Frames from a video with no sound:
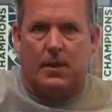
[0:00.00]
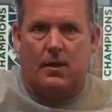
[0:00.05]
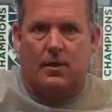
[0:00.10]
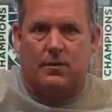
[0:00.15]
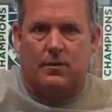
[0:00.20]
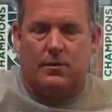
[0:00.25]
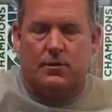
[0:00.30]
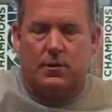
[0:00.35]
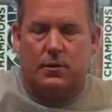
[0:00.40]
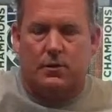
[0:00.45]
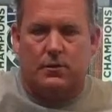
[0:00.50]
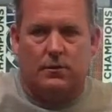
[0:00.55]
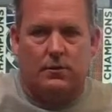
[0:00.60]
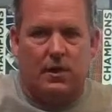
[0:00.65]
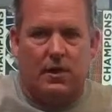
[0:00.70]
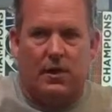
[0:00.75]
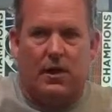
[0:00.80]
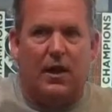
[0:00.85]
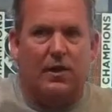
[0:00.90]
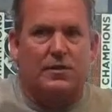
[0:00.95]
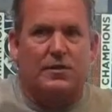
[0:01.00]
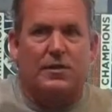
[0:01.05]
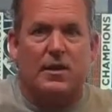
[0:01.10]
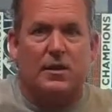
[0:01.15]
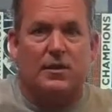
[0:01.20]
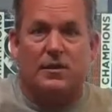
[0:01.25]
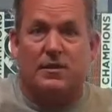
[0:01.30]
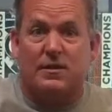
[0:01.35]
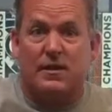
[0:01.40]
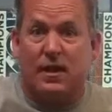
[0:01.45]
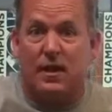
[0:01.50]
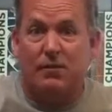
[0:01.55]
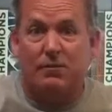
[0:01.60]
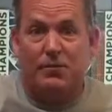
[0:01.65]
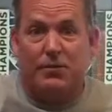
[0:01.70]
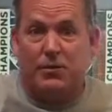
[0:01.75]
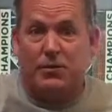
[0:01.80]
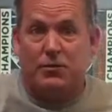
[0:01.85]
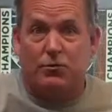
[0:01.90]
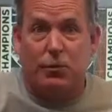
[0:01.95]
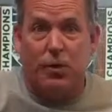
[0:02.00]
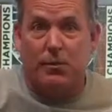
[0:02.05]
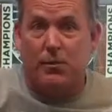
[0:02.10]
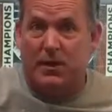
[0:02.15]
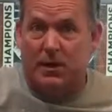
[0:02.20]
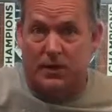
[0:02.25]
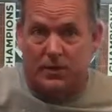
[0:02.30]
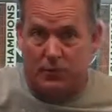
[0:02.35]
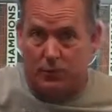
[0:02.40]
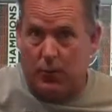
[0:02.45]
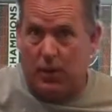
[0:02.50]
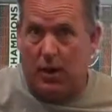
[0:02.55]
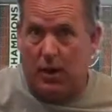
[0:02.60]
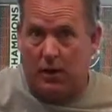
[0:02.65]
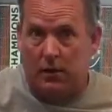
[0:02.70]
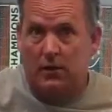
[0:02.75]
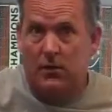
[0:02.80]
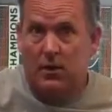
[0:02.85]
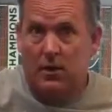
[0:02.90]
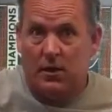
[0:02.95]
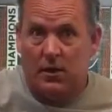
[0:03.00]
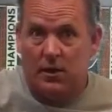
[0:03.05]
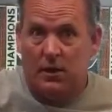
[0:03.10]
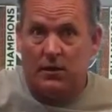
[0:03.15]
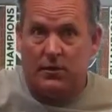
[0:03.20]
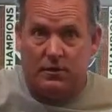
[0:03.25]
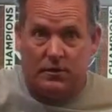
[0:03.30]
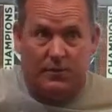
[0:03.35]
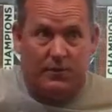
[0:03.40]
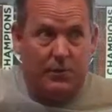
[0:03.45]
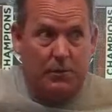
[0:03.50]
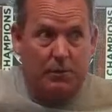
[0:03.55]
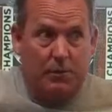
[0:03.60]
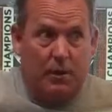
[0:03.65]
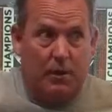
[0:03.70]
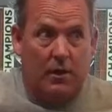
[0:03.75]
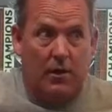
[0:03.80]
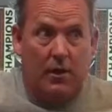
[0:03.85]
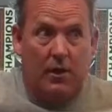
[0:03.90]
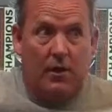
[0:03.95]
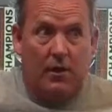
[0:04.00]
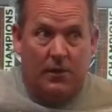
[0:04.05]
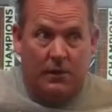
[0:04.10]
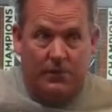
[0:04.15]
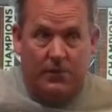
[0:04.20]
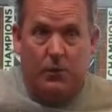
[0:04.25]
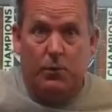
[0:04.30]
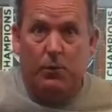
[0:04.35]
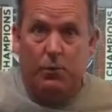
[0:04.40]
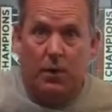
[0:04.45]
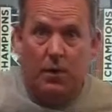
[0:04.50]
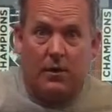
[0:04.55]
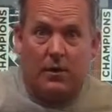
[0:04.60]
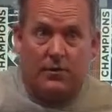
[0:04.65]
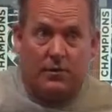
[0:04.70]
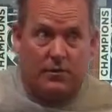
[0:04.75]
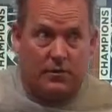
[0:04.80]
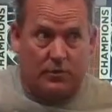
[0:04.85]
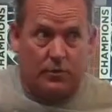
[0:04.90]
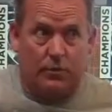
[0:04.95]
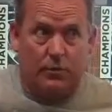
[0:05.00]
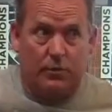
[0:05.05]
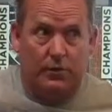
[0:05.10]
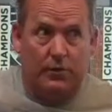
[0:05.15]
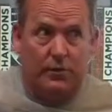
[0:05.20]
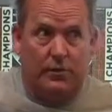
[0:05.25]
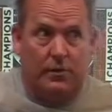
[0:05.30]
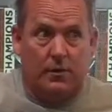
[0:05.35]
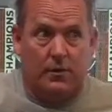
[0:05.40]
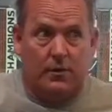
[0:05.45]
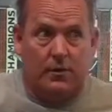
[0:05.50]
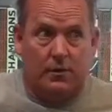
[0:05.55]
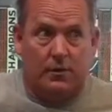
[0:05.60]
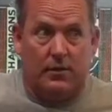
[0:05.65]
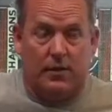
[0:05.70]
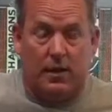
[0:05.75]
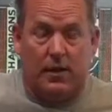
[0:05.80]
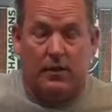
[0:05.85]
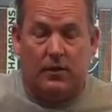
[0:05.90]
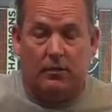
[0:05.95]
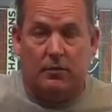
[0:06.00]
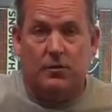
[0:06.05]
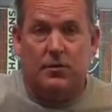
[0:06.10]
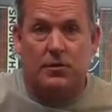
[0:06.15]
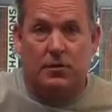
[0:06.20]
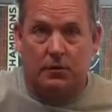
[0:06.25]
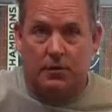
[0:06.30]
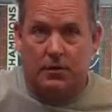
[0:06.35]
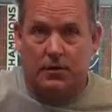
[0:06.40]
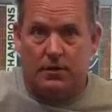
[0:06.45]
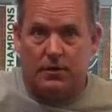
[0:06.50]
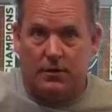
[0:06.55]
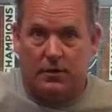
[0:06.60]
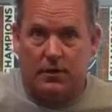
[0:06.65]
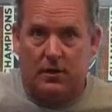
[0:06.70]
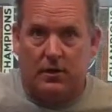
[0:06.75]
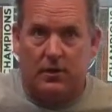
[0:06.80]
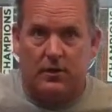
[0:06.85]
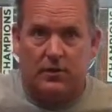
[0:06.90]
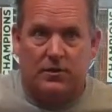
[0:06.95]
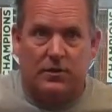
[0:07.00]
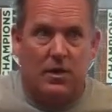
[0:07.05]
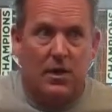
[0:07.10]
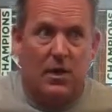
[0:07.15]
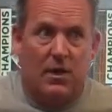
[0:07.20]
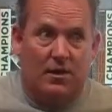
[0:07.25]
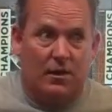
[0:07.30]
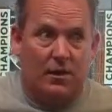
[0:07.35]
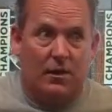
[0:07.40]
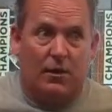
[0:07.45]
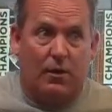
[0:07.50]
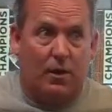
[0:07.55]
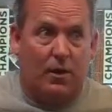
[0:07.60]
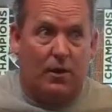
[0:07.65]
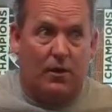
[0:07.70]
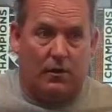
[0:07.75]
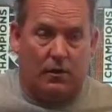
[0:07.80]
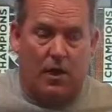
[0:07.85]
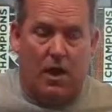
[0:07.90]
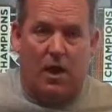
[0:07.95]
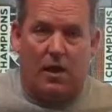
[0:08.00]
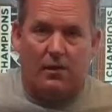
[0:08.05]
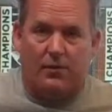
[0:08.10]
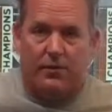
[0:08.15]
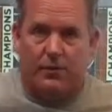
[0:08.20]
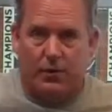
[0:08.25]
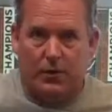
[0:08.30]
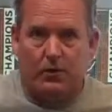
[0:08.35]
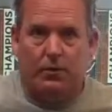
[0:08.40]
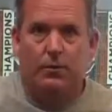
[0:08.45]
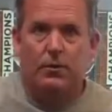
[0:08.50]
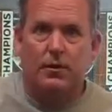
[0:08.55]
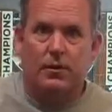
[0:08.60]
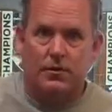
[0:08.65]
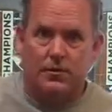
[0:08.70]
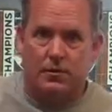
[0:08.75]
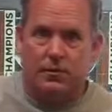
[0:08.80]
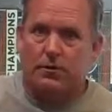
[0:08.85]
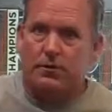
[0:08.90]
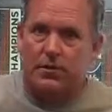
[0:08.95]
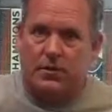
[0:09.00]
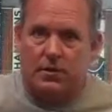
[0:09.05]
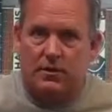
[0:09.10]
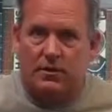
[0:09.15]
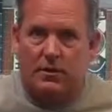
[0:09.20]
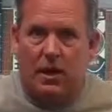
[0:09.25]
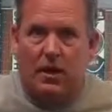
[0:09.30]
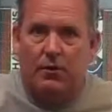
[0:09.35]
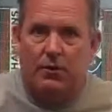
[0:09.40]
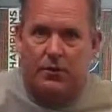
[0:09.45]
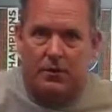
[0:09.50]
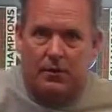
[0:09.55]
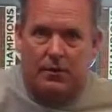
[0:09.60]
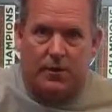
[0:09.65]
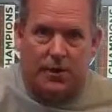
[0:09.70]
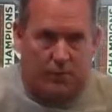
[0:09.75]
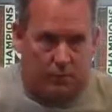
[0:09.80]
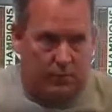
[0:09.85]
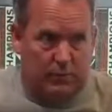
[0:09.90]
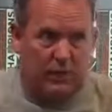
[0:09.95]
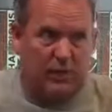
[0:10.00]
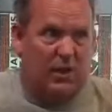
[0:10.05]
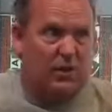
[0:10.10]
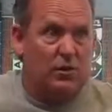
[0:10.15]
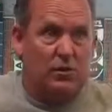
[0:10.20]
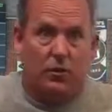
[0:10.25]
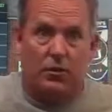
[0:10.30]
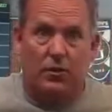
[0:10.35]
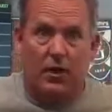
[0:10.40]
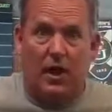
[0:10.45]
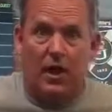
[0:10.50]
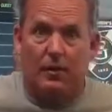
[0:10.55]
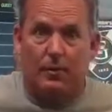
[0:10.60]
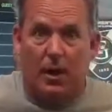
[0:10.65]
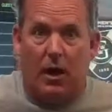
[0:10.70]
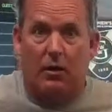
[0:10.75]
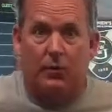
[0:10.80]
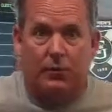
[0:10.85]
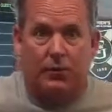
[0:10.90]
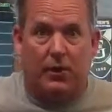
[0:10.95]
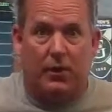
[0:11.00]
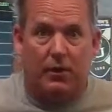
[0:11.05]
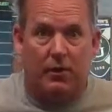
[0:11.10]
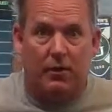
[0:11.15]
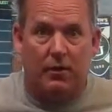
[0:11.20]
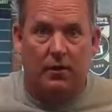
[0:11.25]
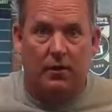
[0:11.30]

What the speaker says: So, and I'd say the same for swimming as well, is if you want a school to take you seriously, because there are a lot of recruiting services out there that will get your name out there.